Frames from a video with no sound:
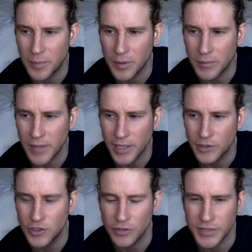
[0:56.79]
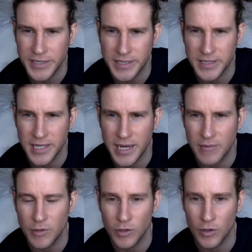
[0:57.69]
but make sure it's the
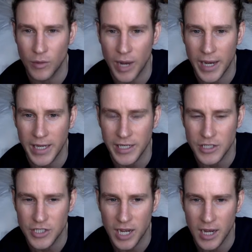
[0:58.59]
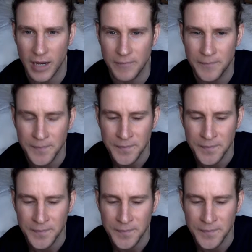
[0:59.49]
same underwear each time.